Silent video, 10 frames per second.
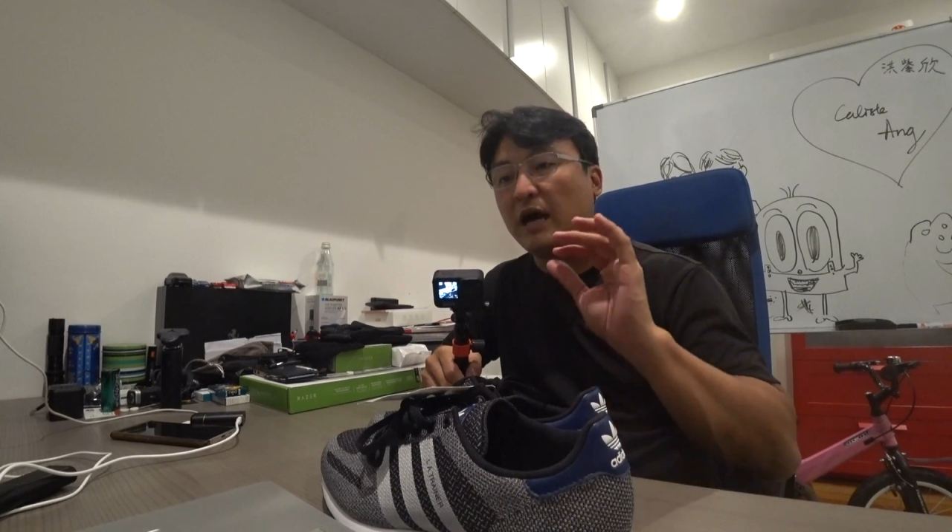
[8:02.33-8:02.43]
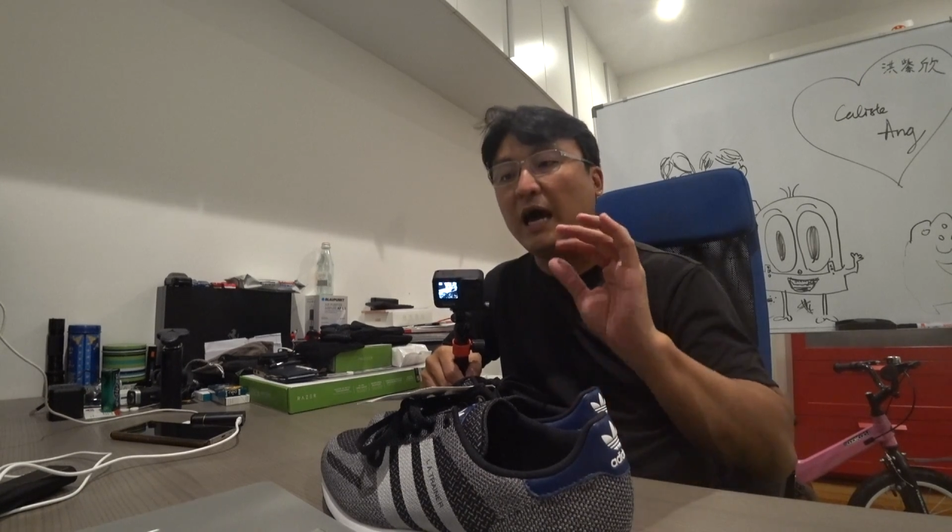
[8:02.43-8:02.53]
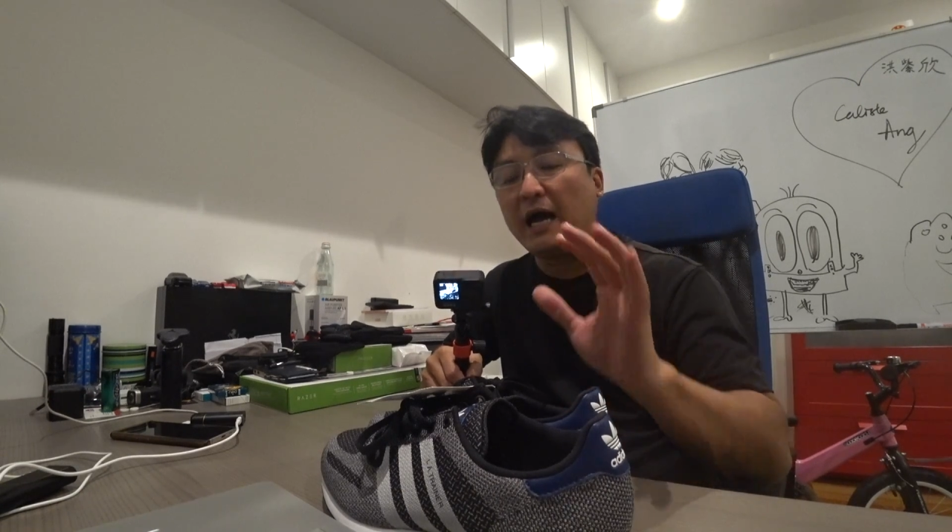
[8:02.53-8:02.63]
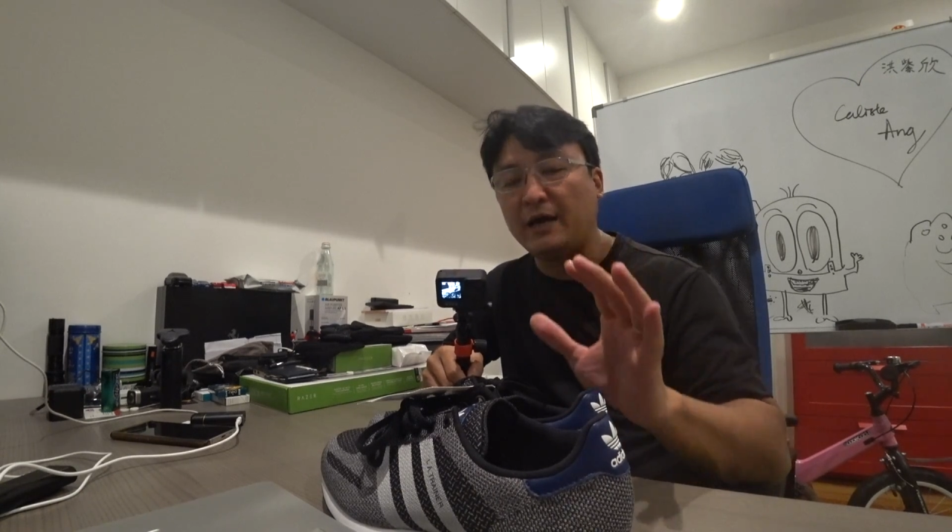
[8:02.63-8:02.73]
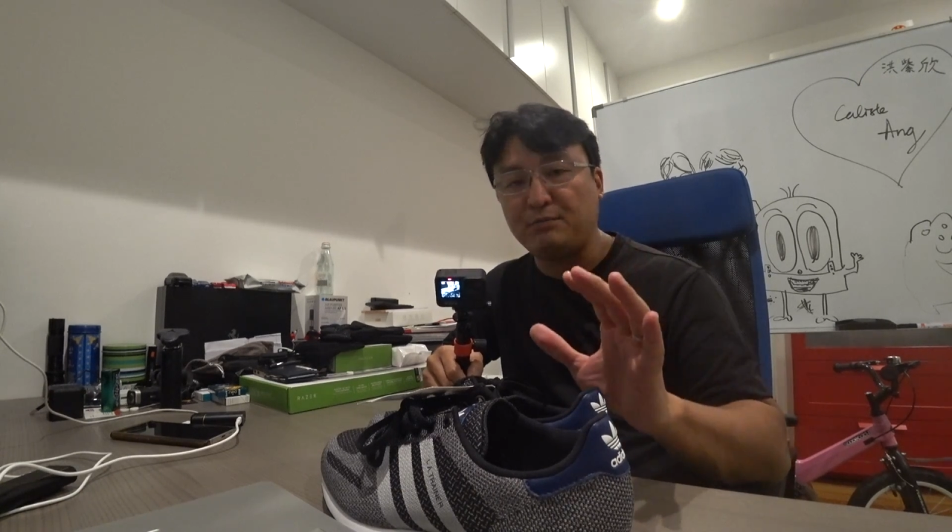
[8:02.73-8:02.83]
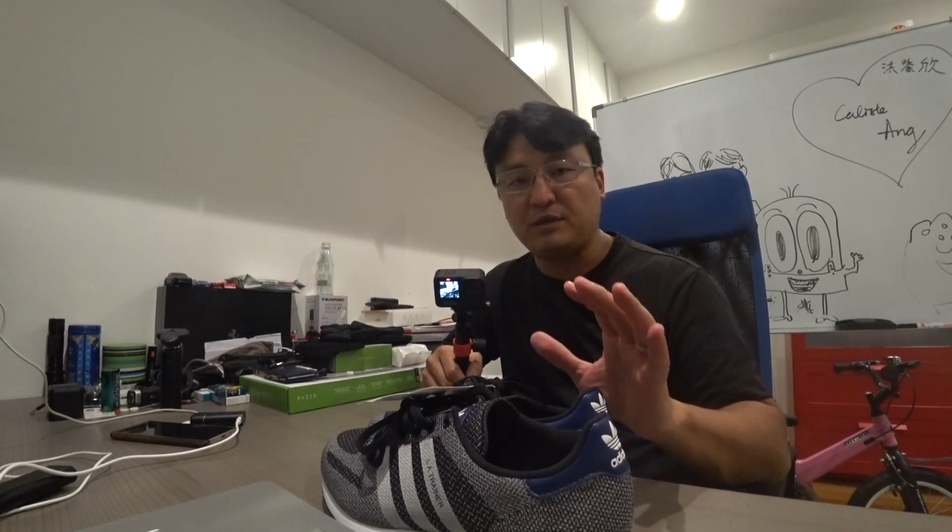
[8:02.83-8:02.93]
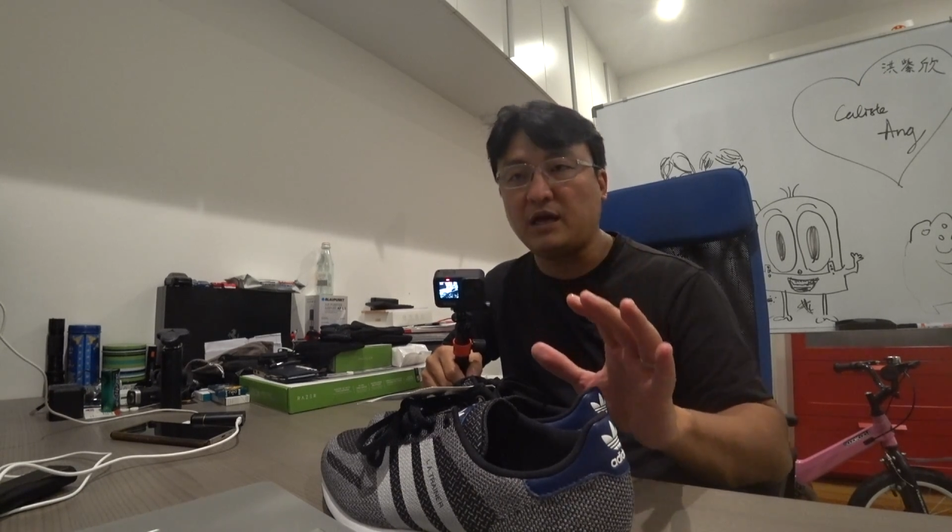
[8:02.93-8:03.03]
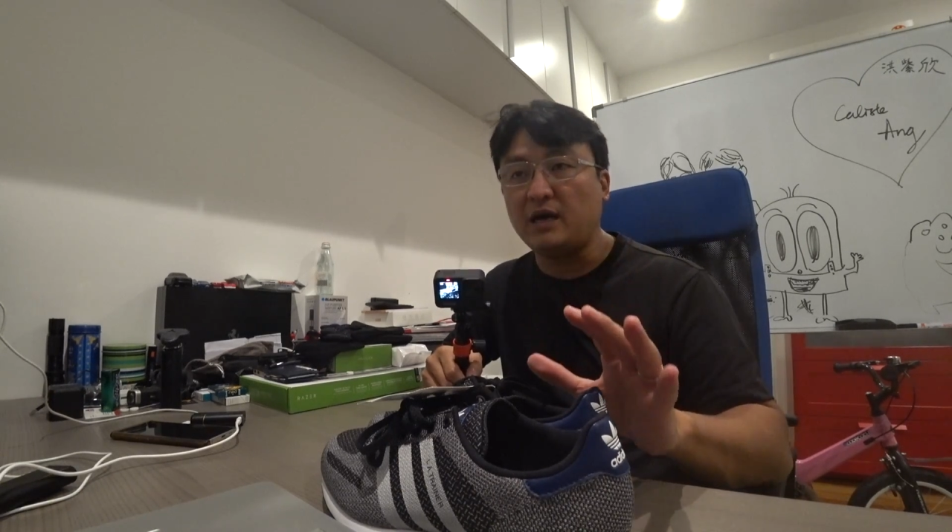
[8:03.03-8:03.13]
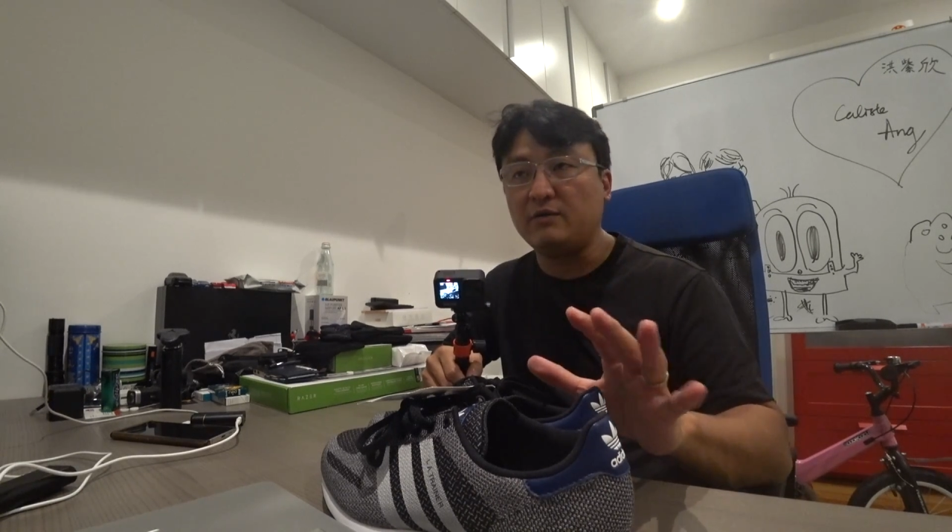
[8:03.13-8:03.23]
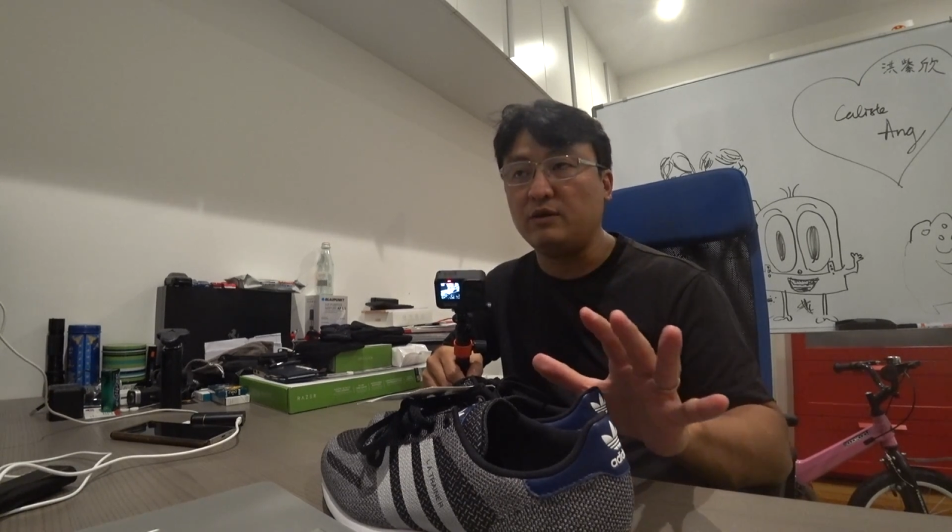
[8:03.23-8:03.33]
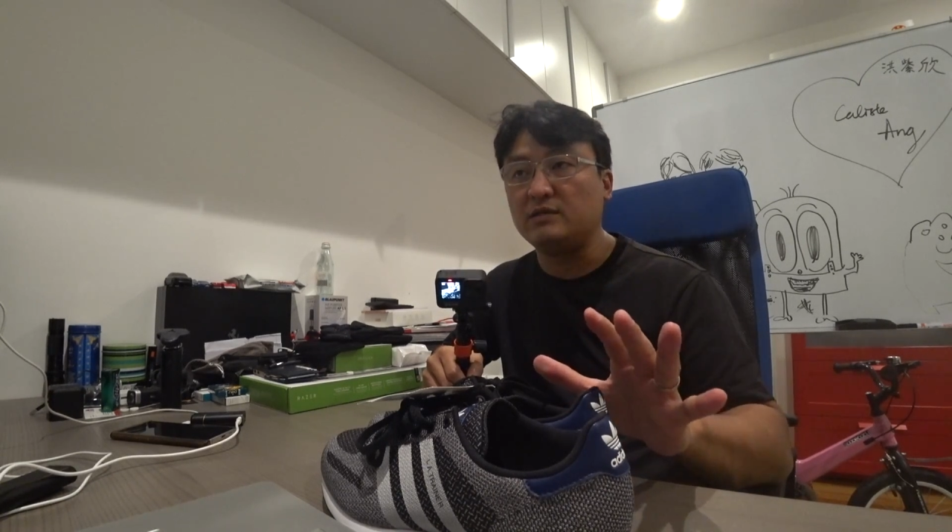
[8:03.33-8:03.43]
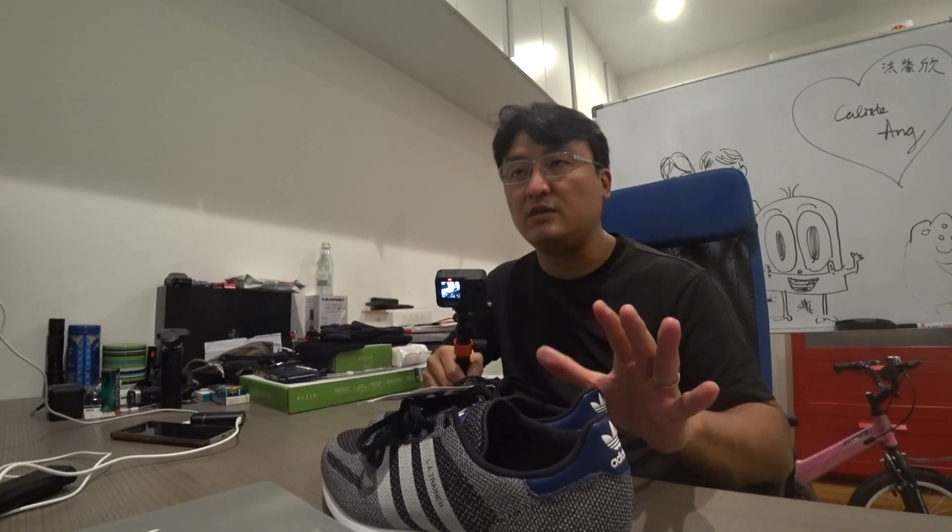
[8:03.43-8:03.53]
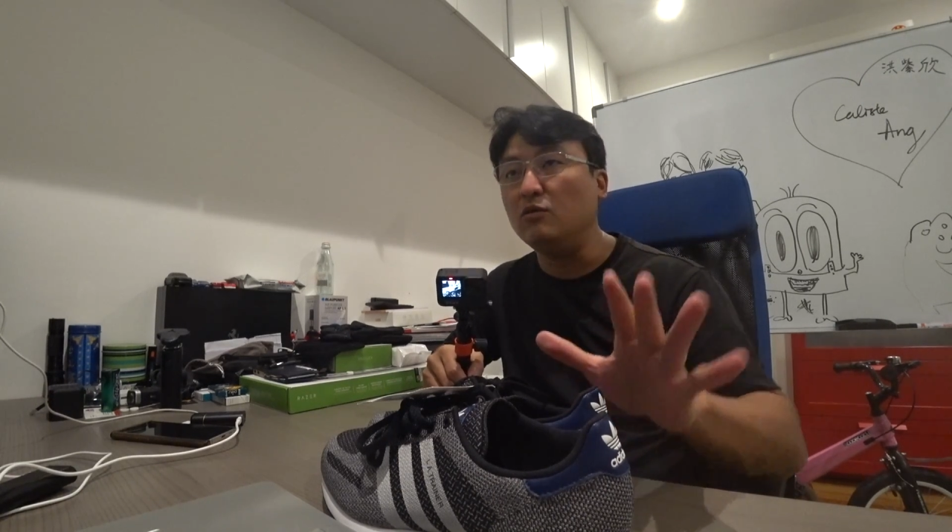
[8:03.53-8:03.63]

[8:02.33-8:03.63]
hype guy where I say,